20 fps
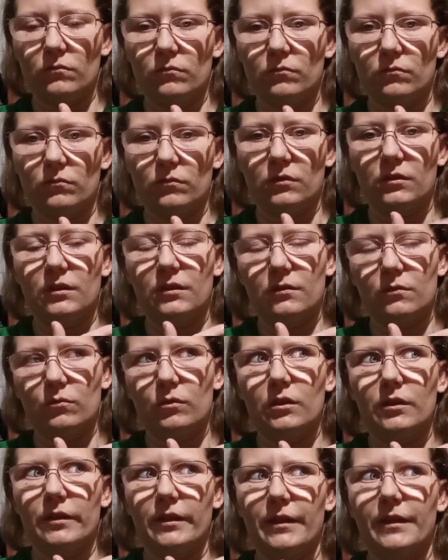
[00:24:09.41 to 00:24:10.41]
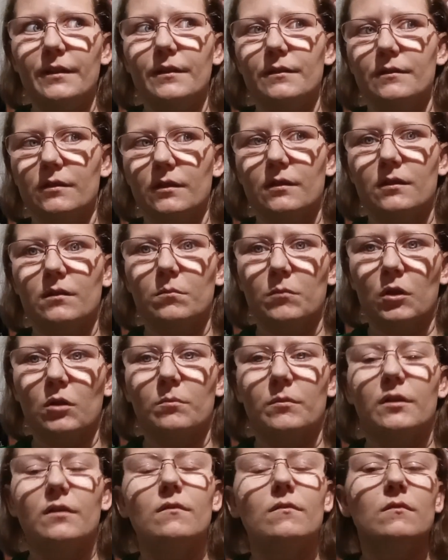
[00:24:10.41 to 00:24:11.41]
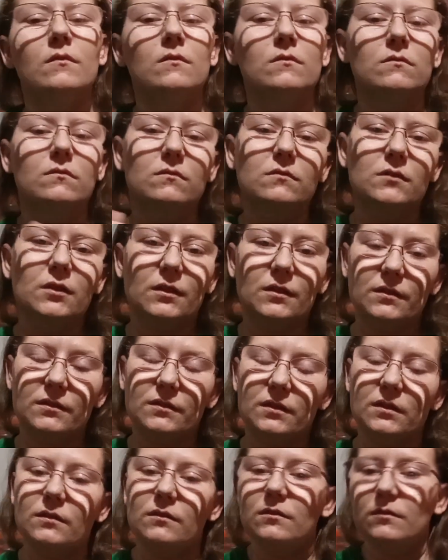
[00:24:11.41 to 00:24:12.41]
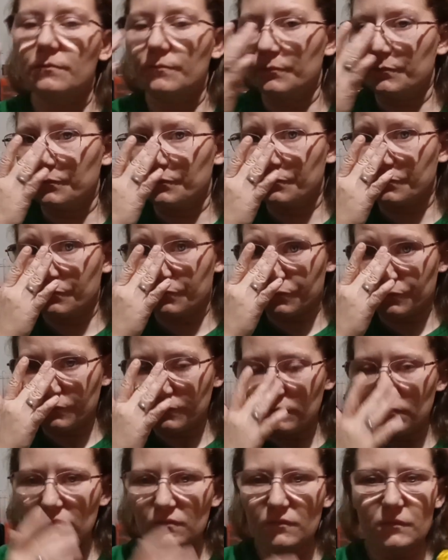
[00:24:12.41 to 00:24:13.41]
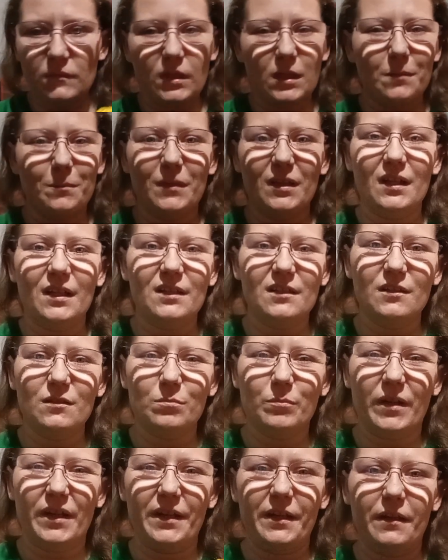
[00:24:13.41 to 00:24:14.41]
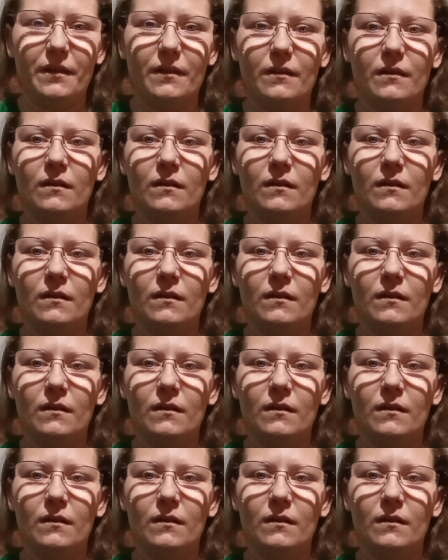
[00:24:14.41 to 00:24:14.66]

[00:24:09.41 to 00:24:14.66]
Well, this one is at the moment till it sells. But I just make